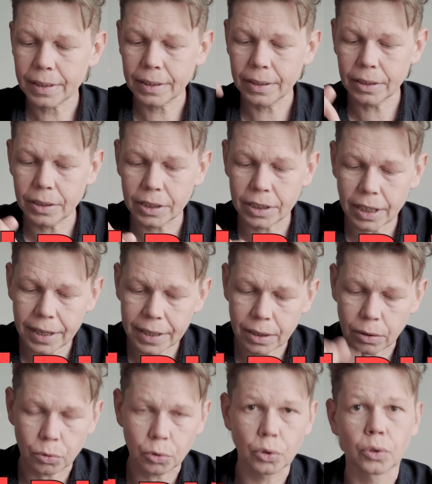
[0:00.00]
The
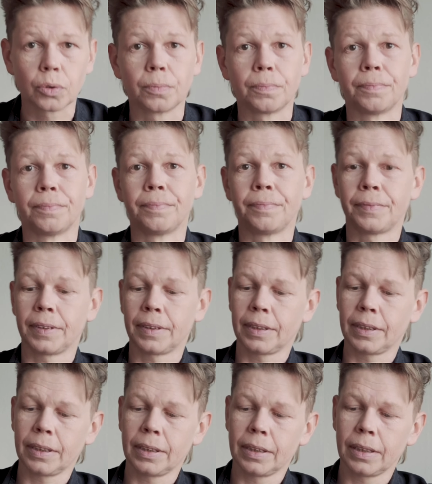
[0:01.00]
dials
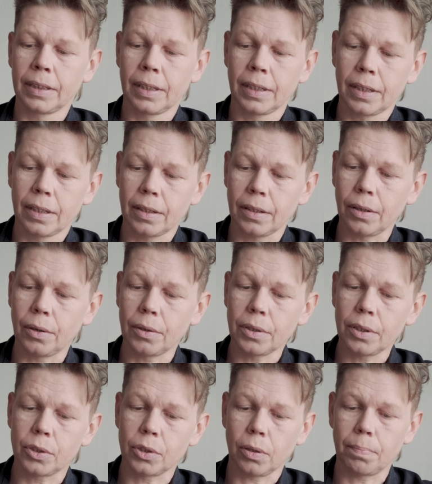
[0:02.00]
on
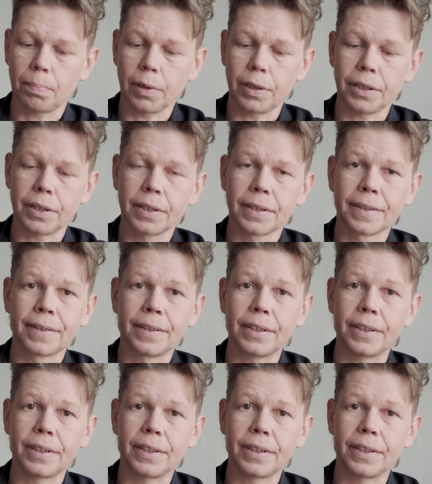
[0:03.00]
the top plate.